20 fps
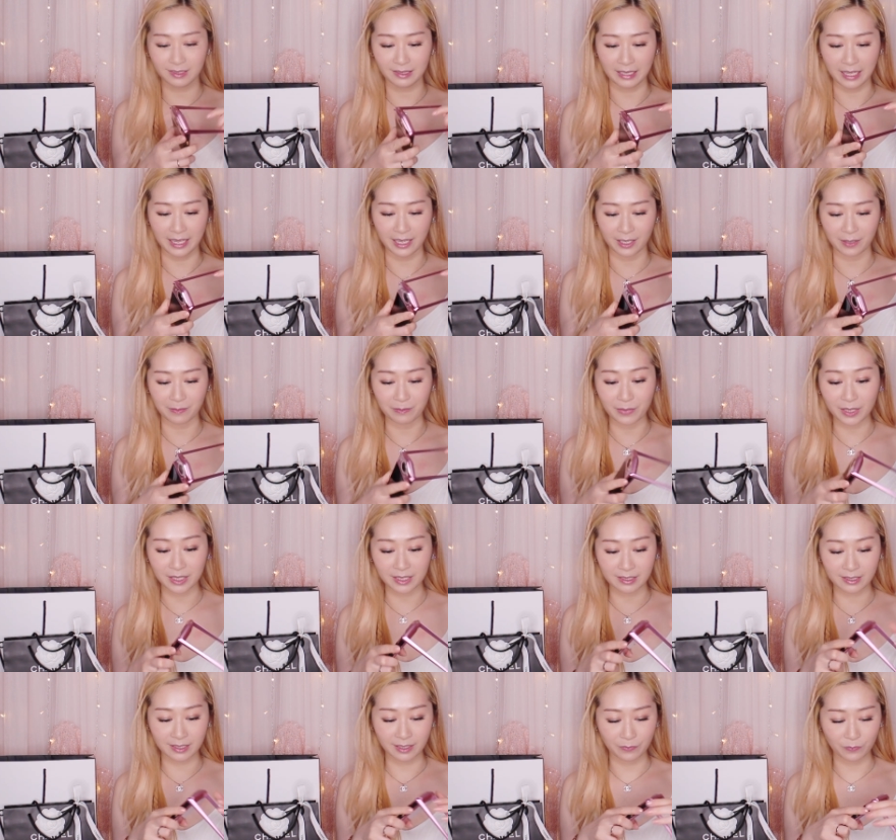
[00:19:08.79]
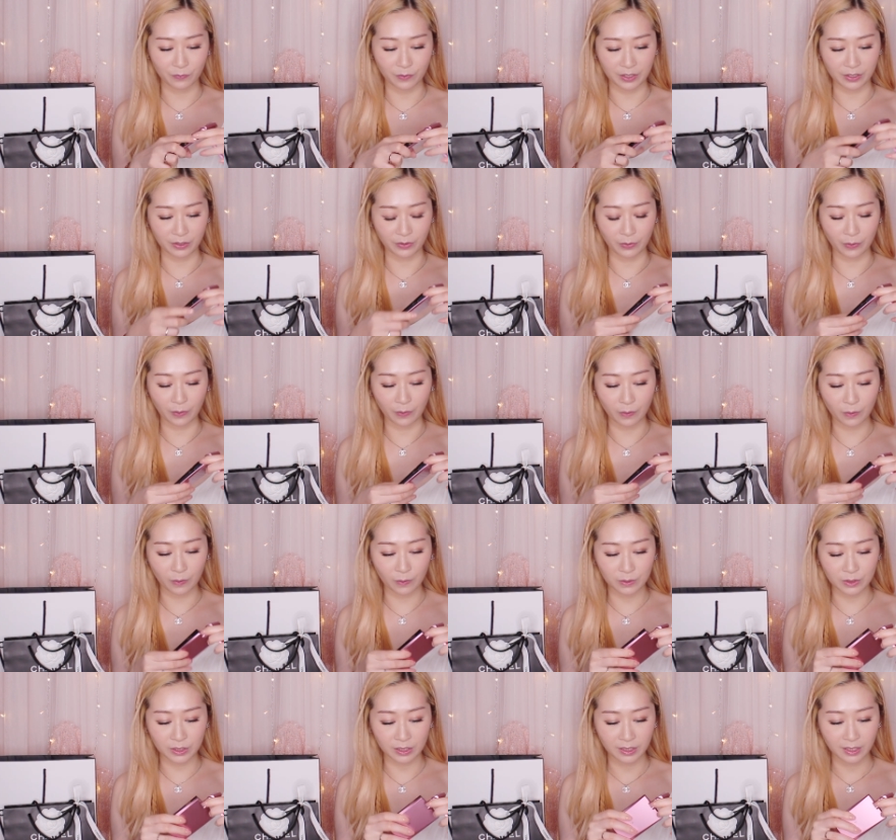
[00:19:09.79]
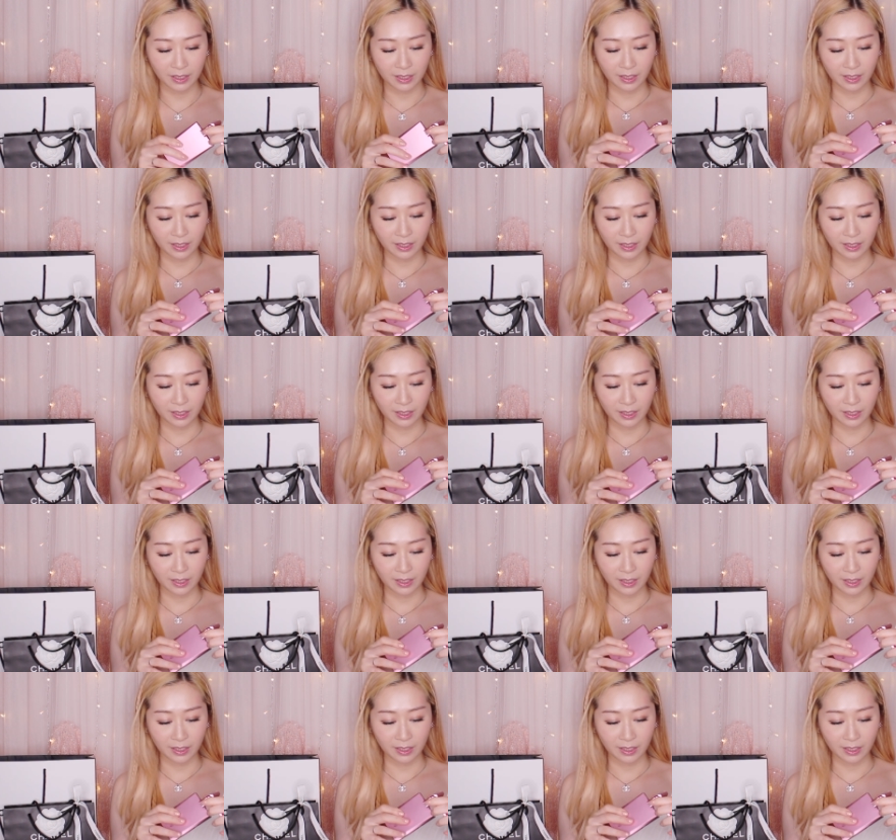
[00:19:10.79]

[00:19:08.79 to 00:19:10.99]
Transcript: like mixed with gold.